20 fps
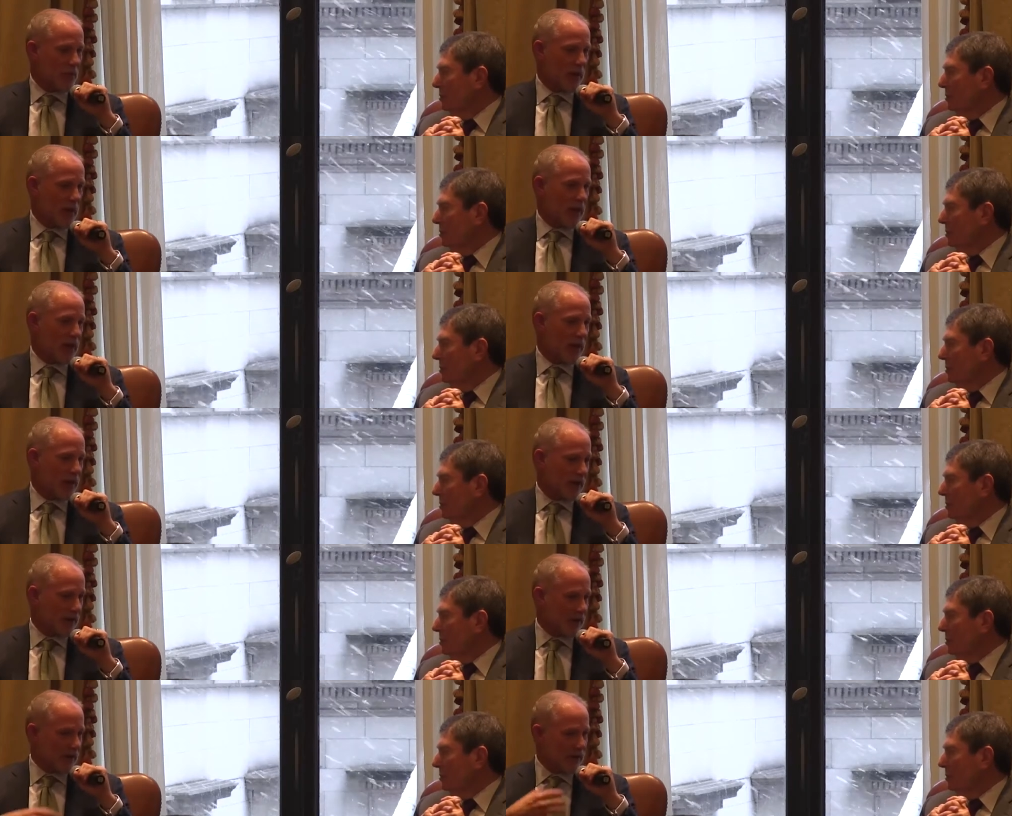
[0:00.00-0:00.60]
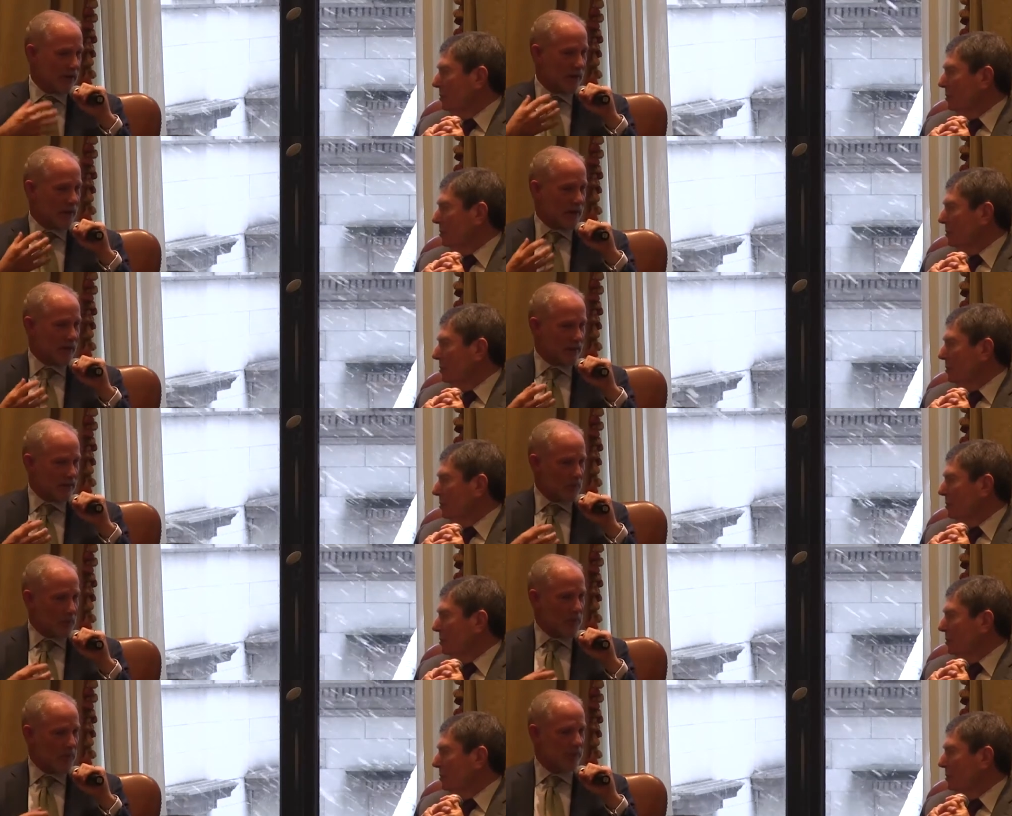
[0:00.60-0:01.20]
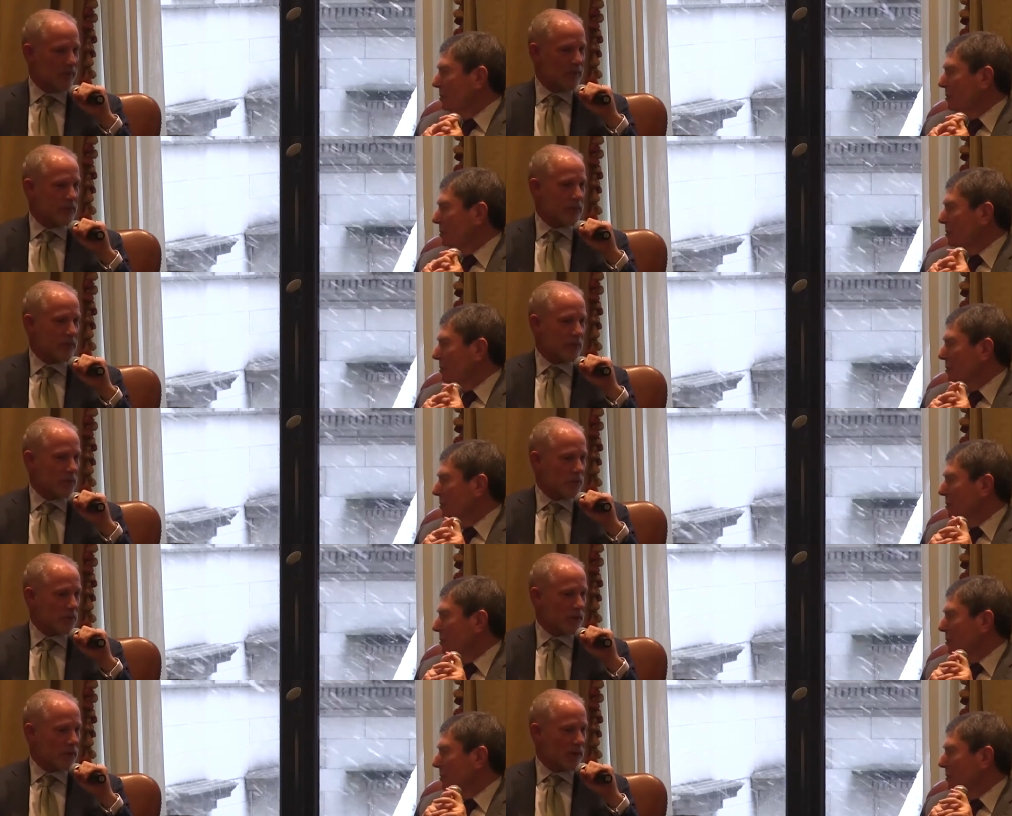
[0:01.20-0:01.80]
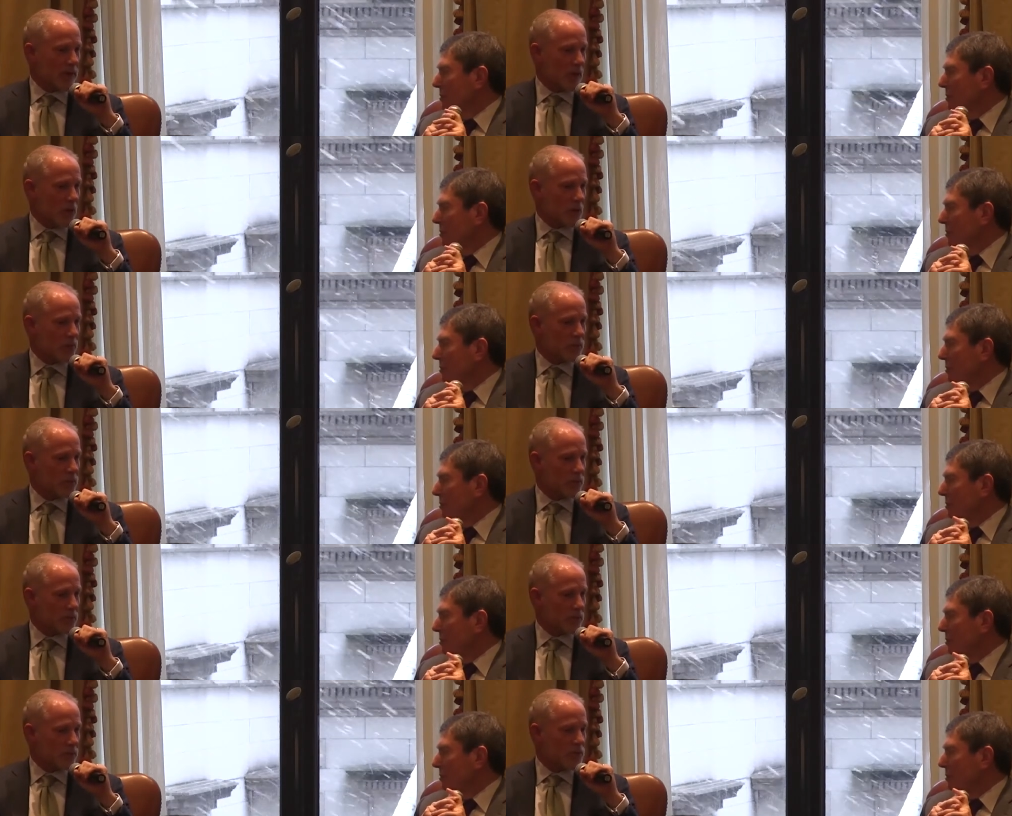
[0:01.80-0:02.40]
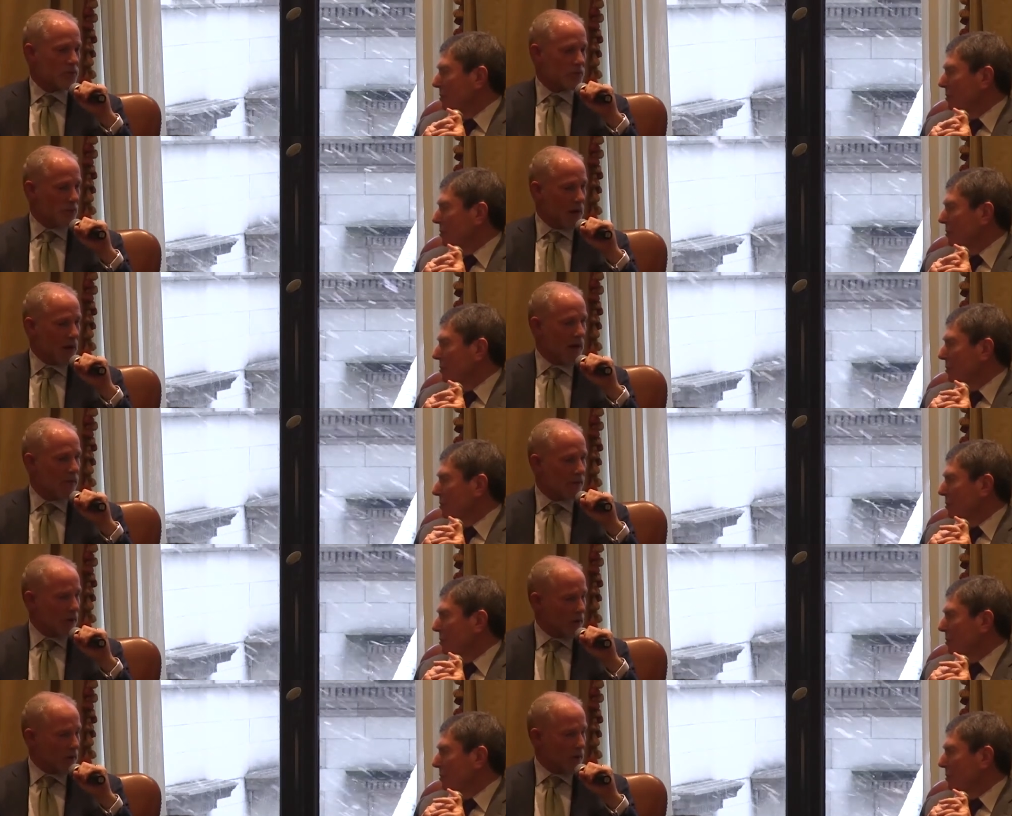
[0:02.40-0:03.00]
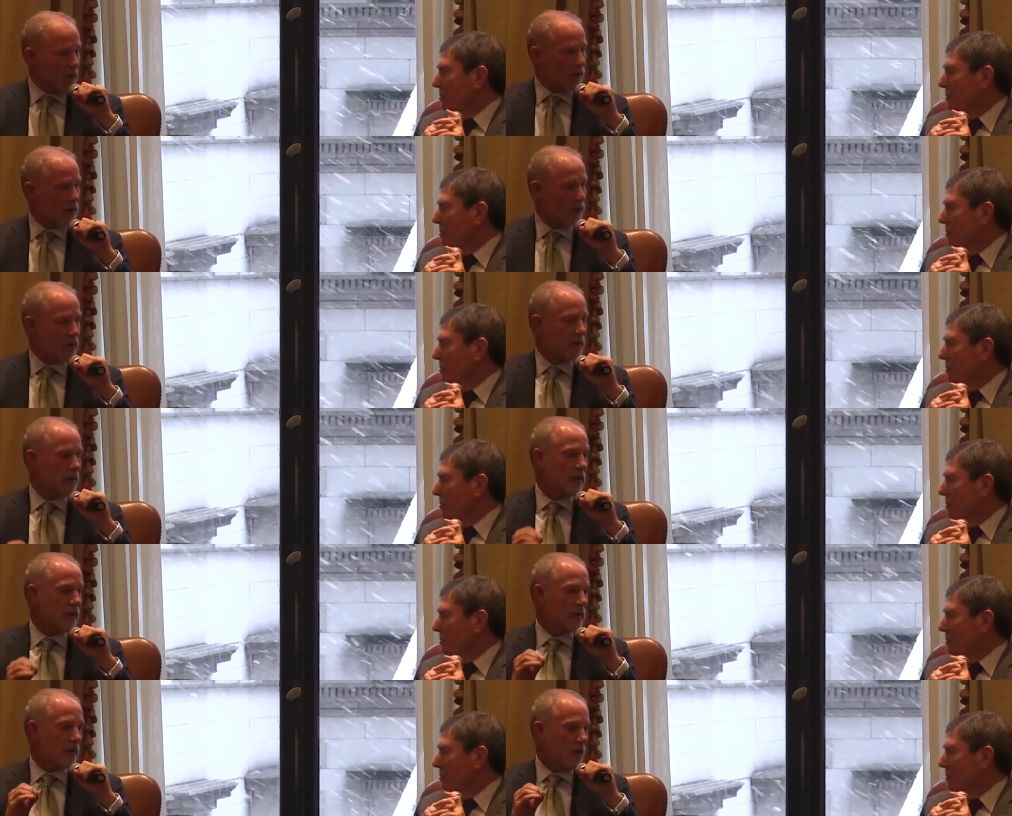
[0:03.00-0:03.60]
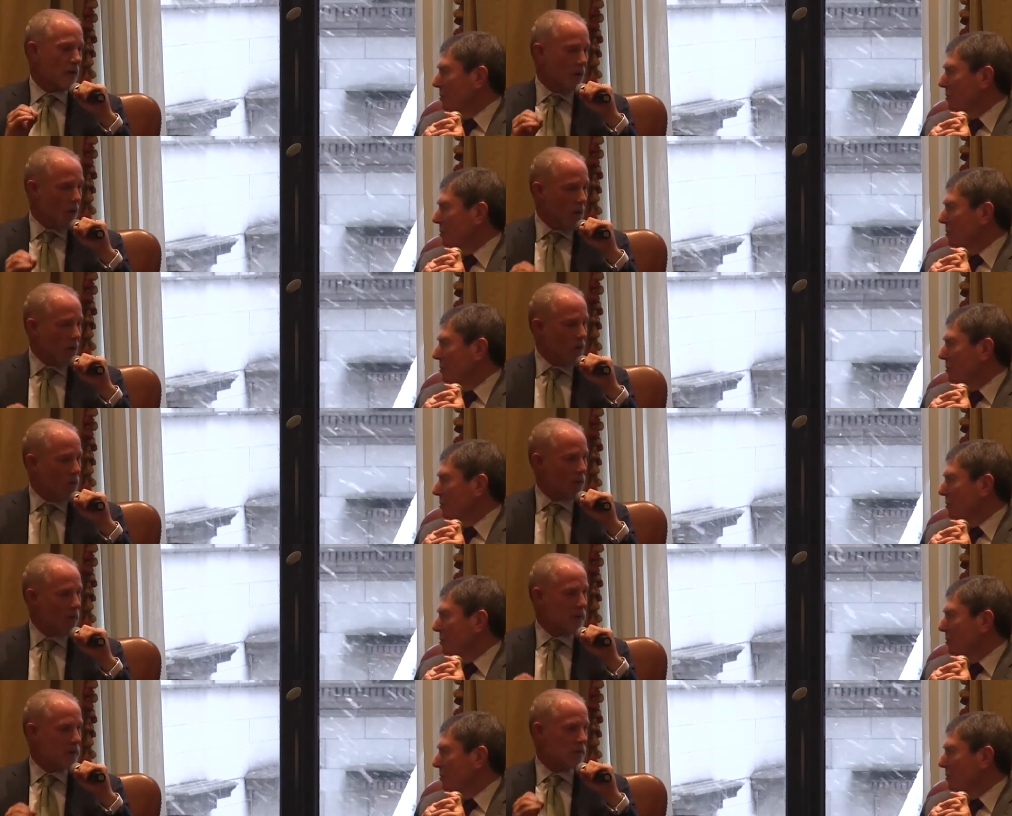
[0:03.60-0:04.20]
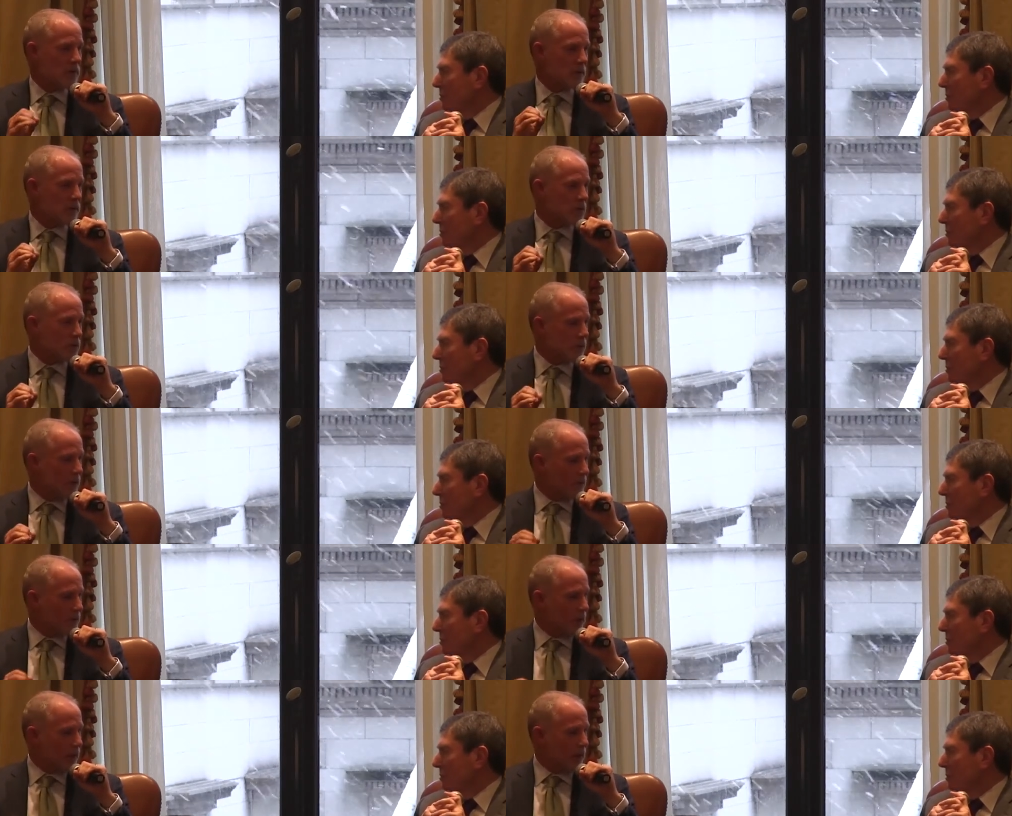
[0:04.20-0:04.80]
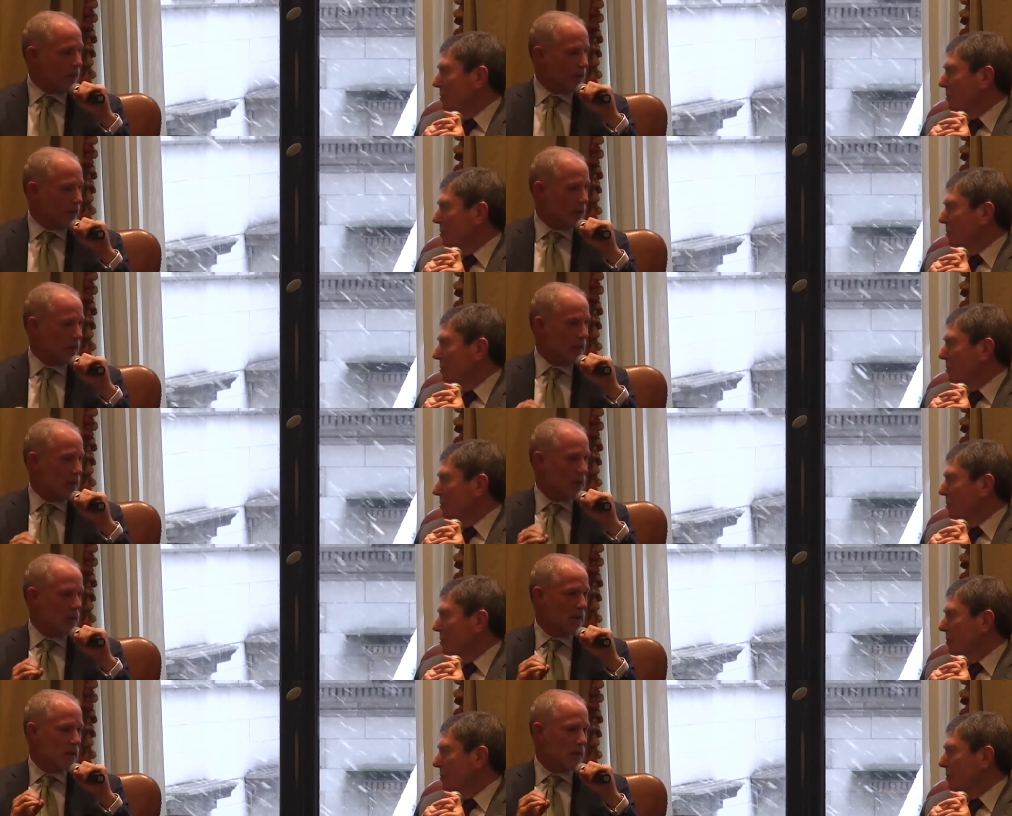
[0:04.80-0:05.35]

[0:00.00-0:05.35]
Speaker 1: panic and, and a little bit of insecurity helps you strive harder always to be better